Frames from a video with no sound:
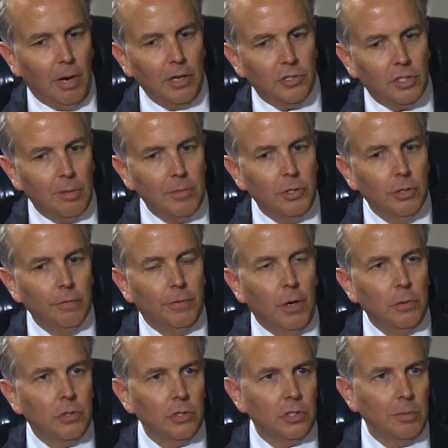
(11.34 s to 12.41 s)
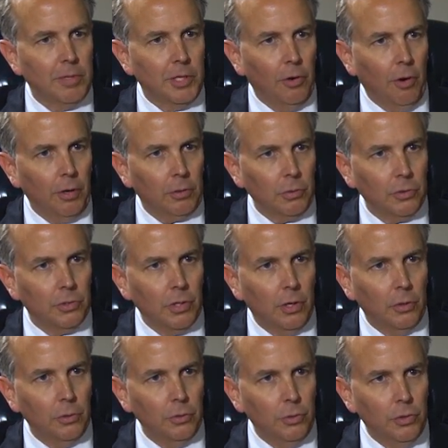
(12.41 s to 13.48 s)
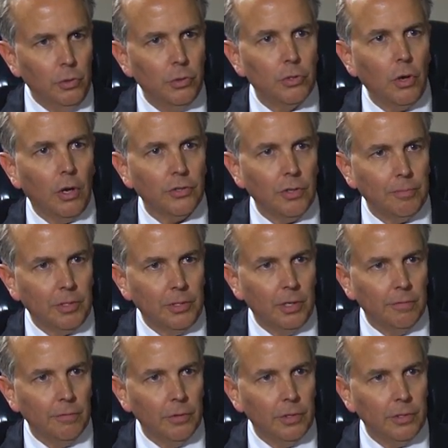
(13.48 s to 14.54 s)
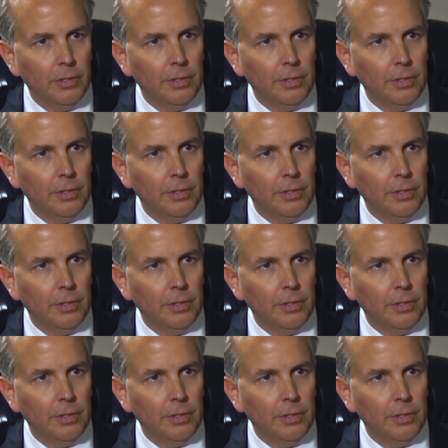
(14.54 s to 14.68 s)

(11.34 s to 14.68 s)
by some of your votes and some of the articles, though, you saw something different.